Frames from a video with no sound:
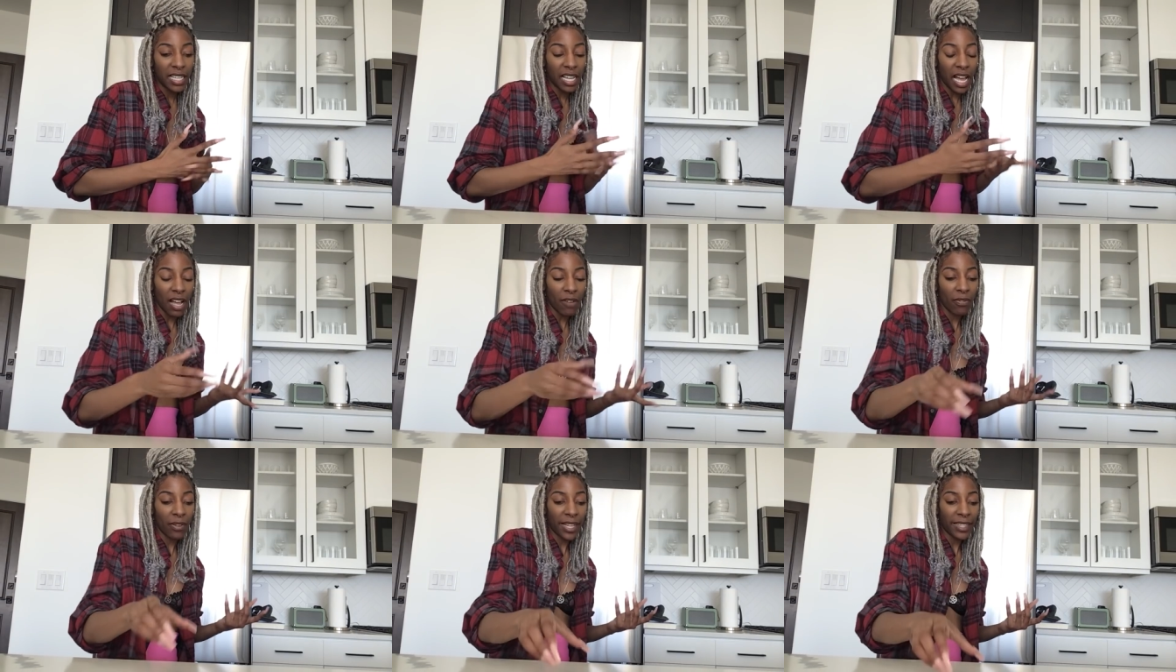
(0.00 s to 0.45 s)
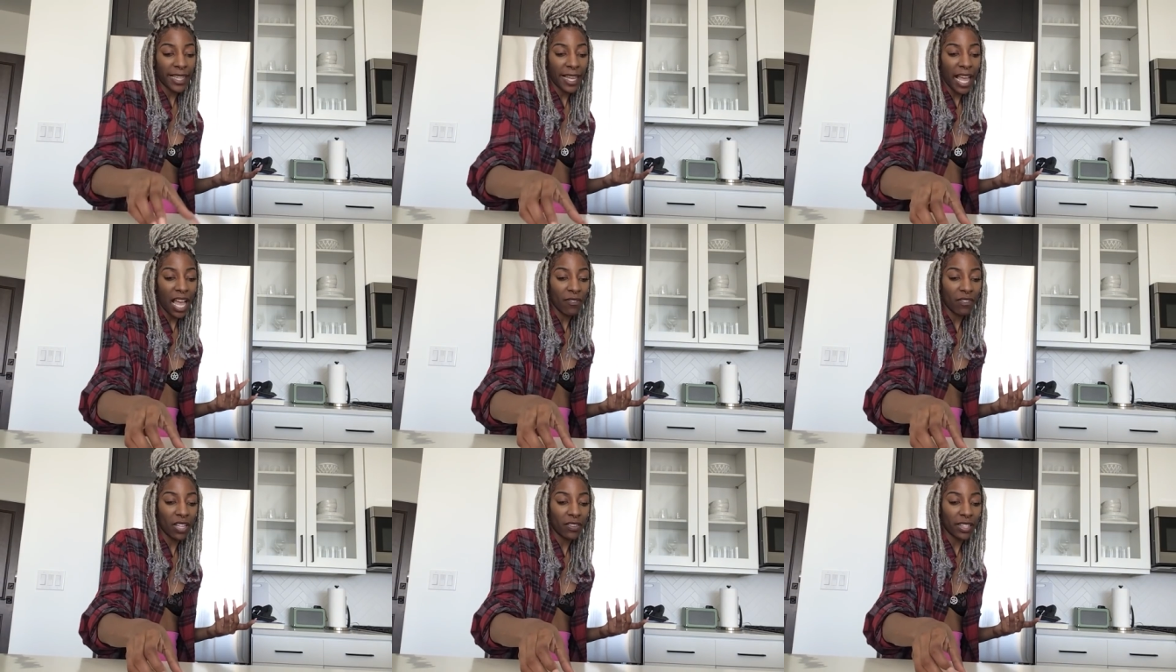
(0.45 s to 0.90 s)
I feel like they
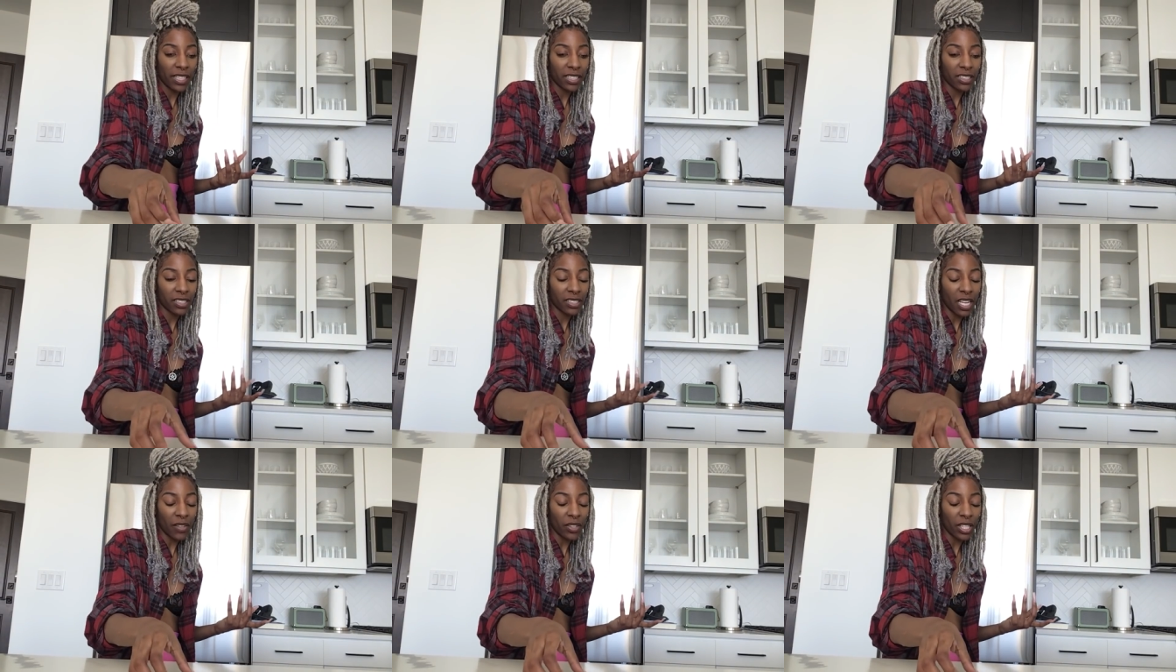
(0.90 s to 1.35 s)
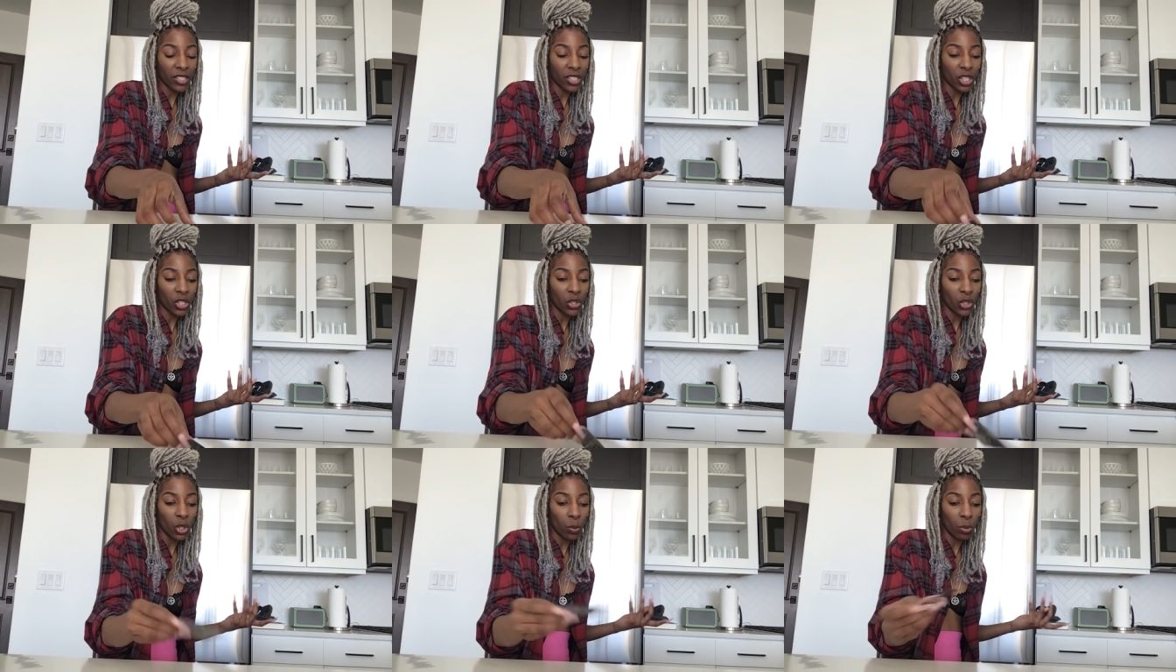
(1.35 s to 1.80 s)
have nothing, nothing to
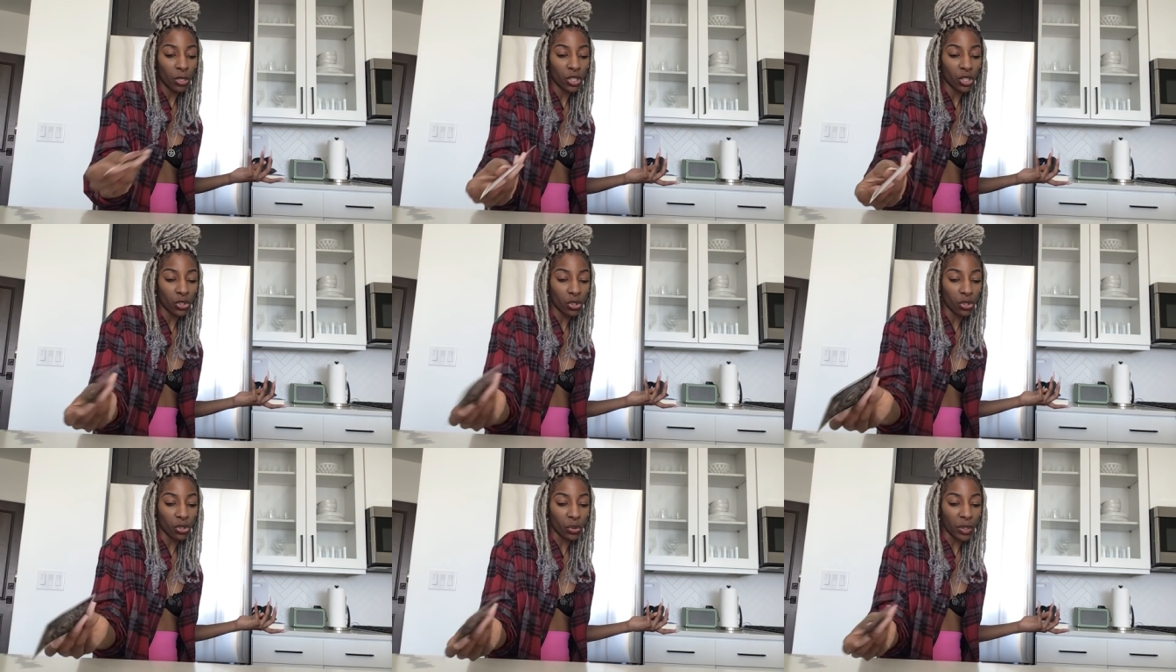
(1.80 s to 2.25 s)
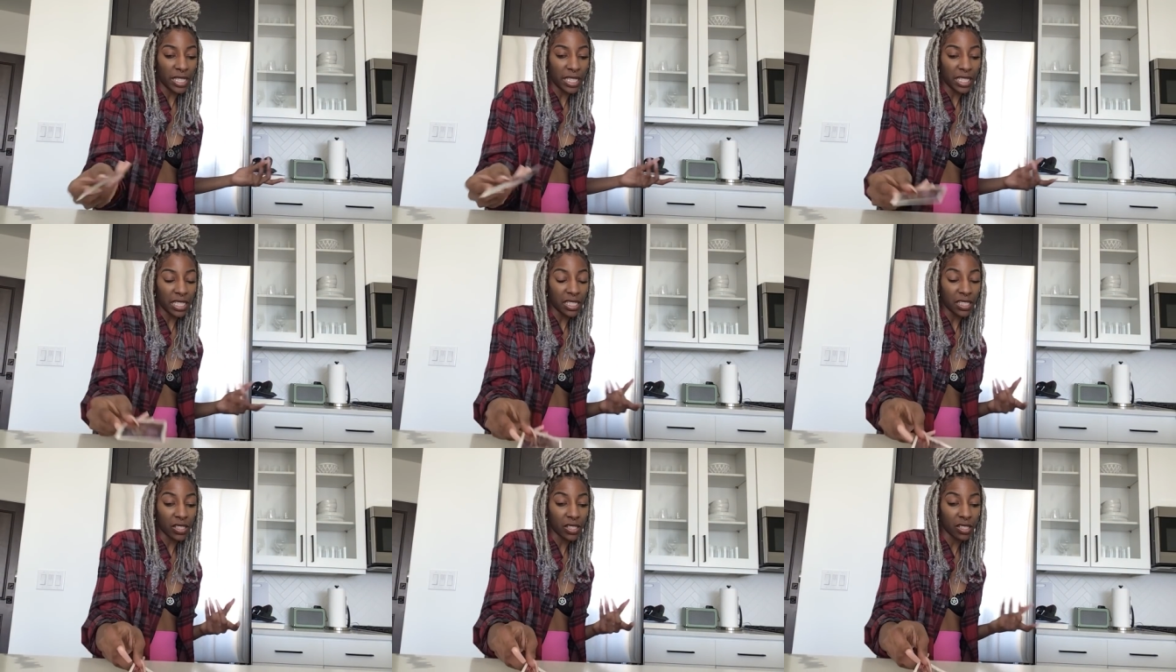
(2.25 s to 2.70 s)
do but to
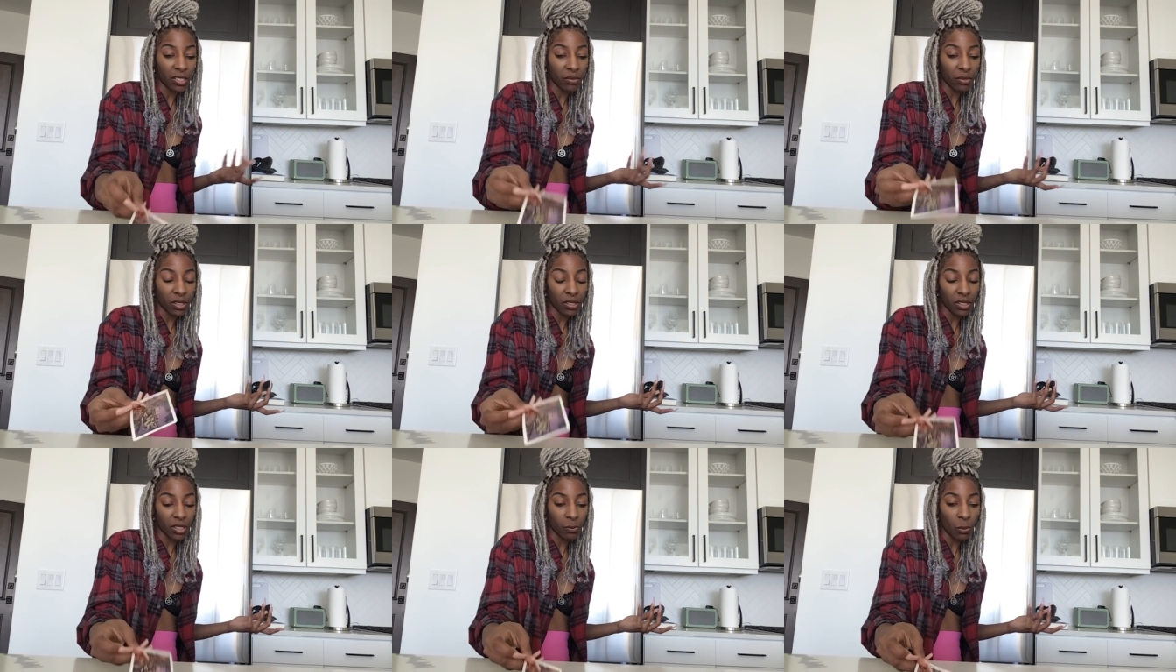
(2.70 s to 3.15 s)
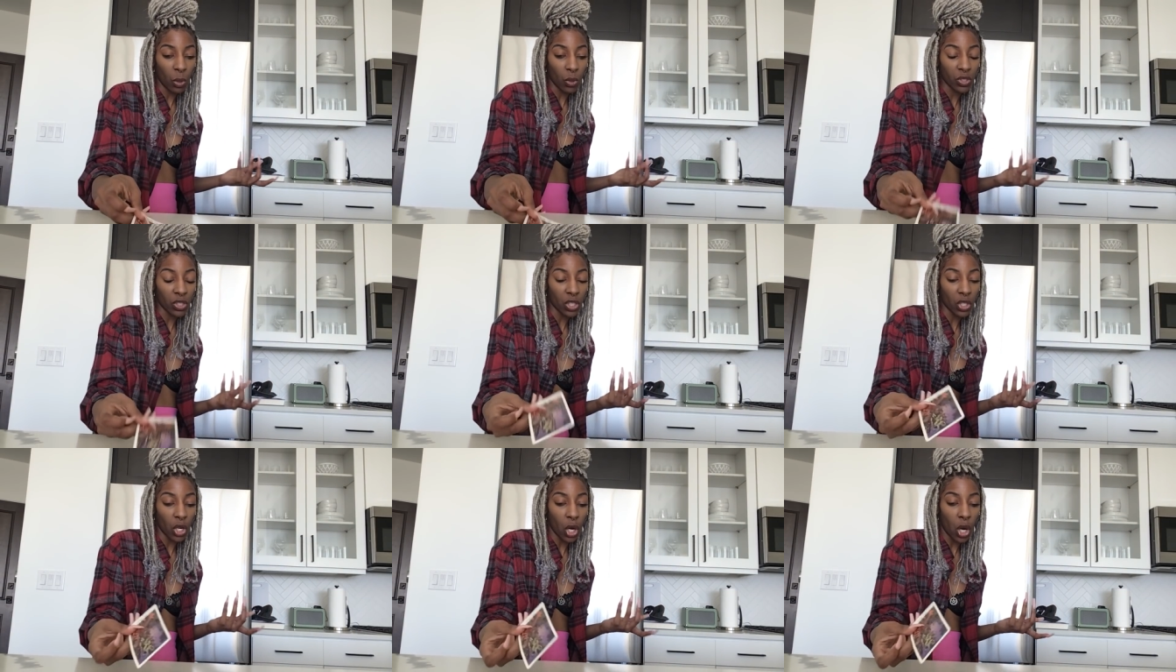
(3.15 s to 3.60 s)
drink and smoke
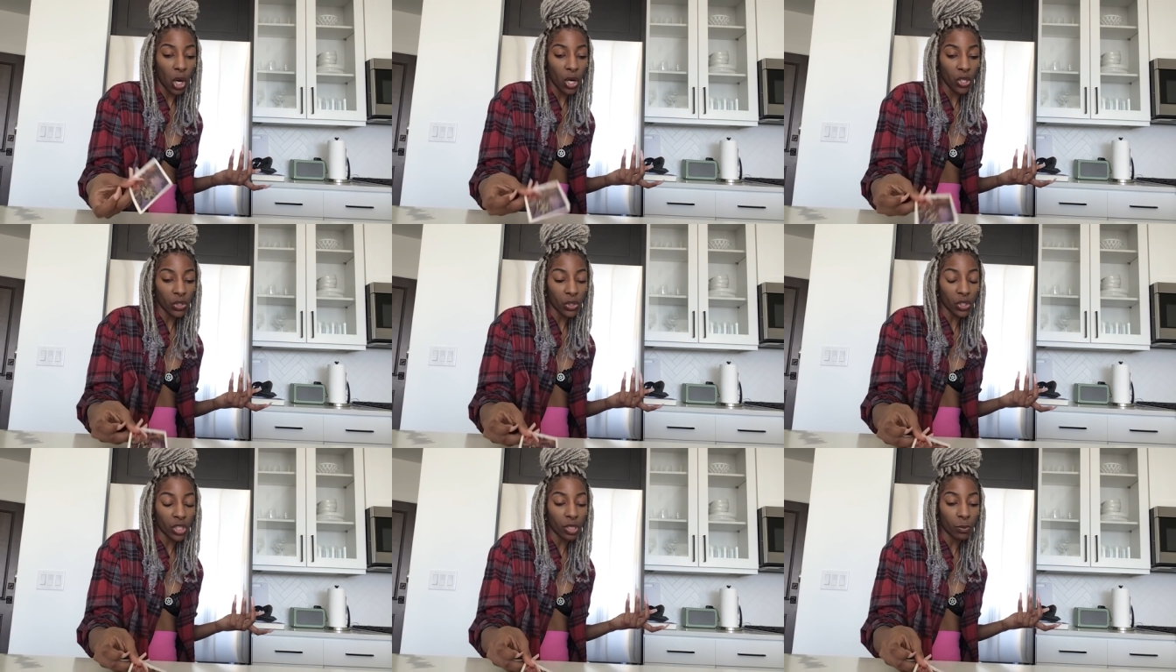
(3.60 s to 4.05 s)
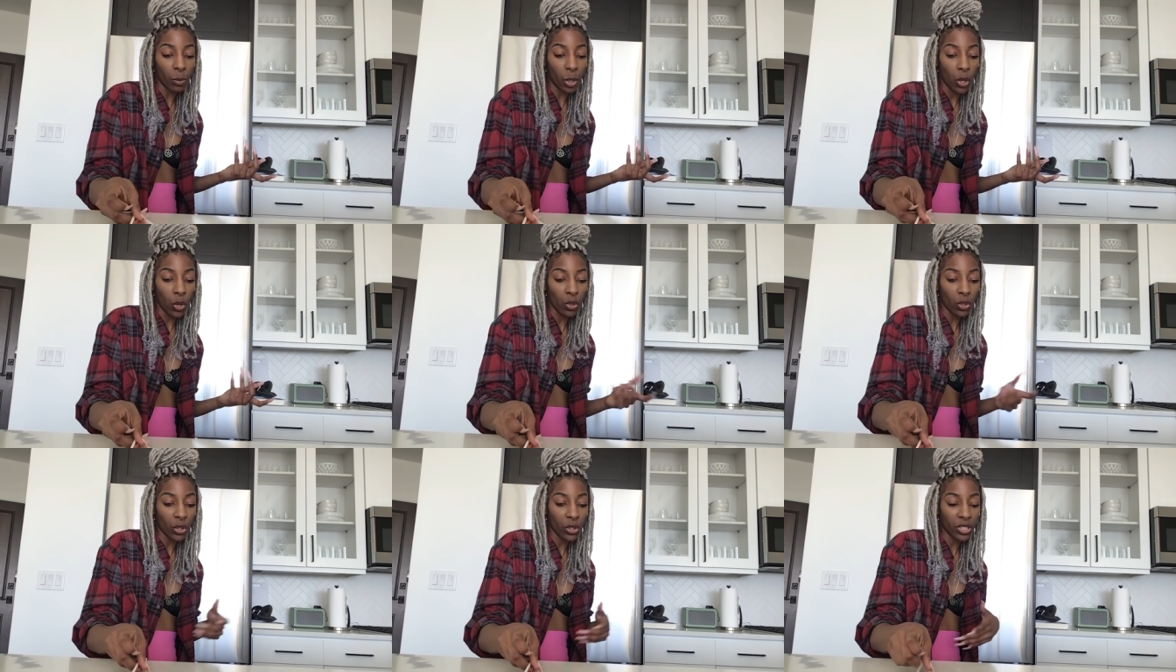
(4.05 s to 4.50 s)
cigars or
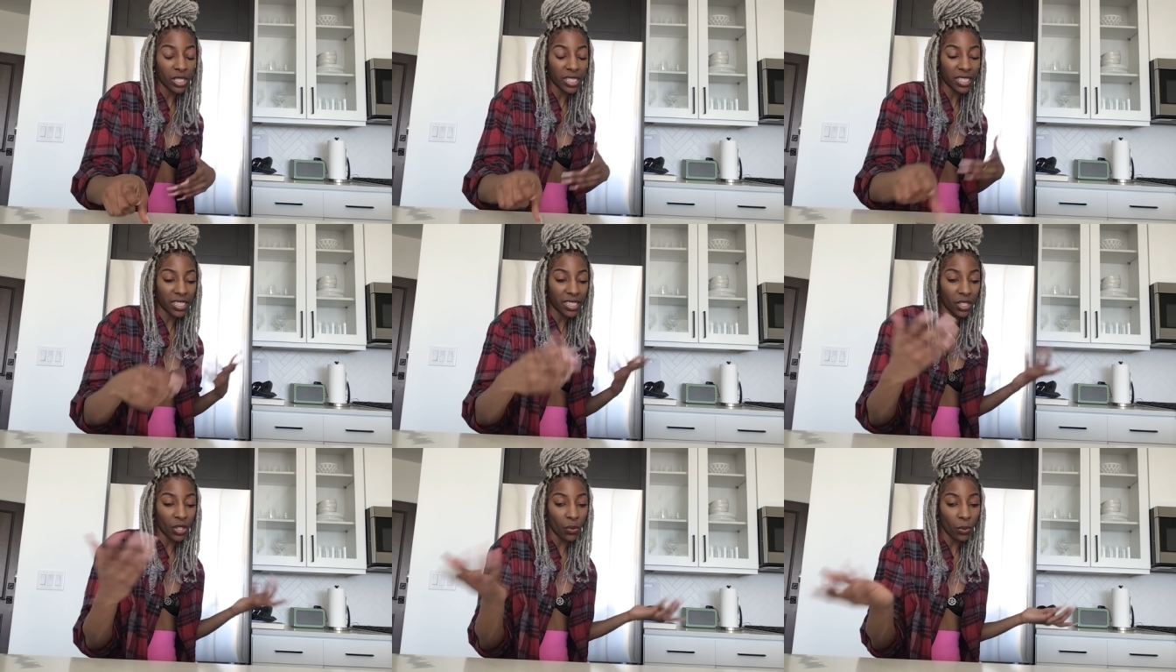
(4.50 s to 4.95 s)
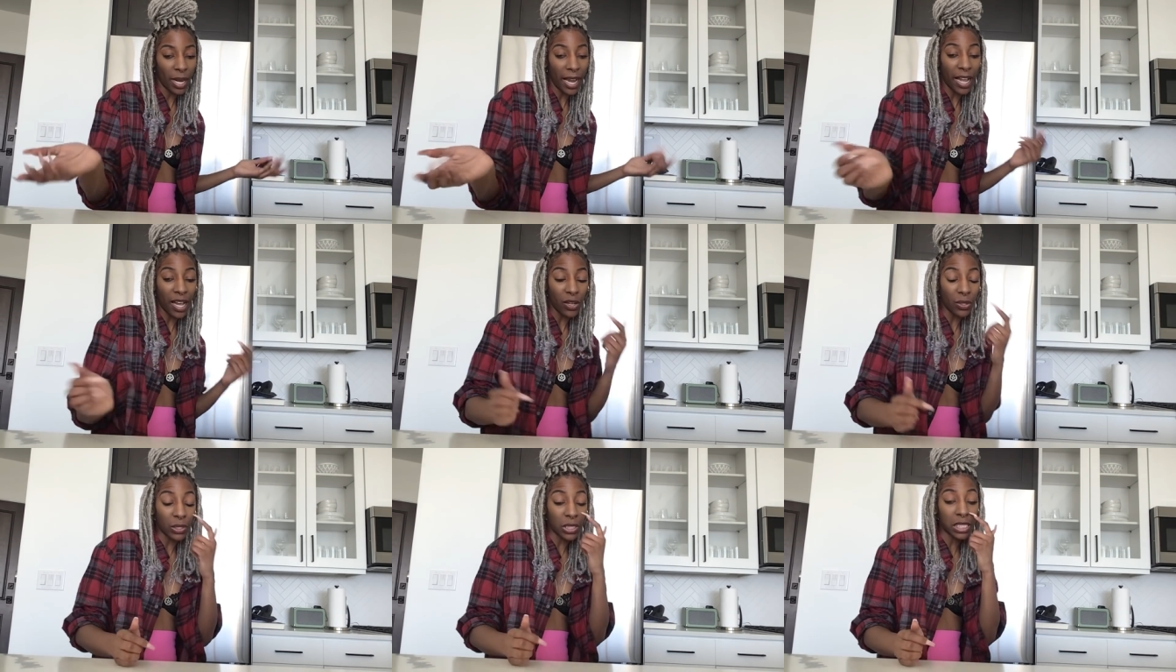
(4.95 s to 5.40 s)
smoke or just sit
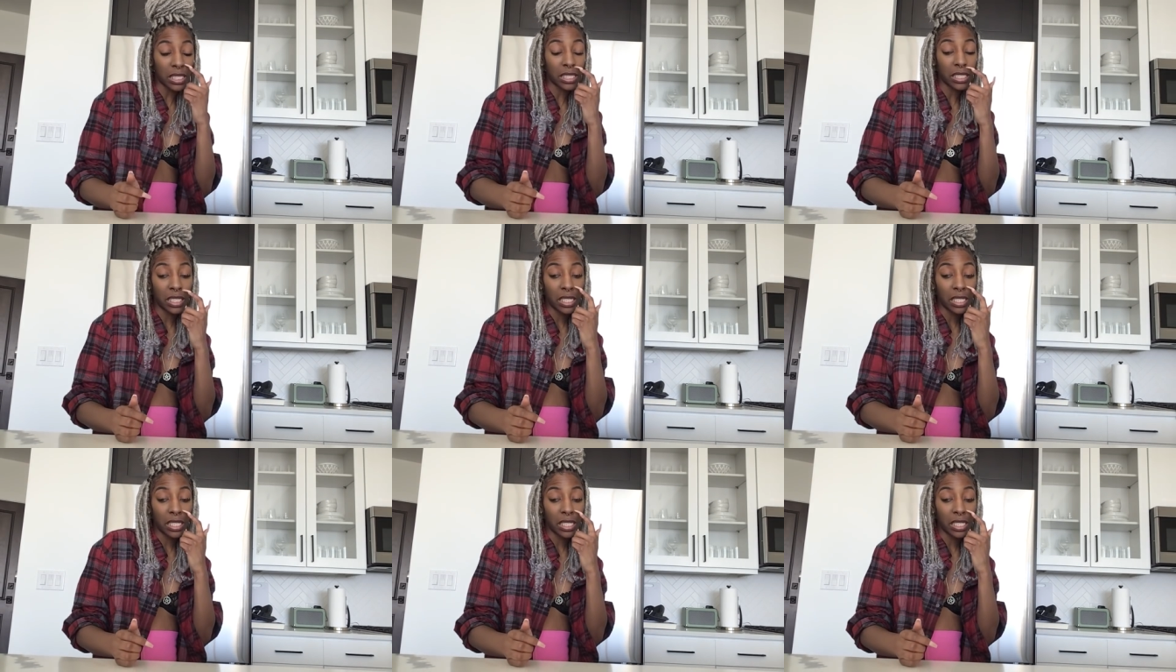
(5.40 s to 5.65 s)
around.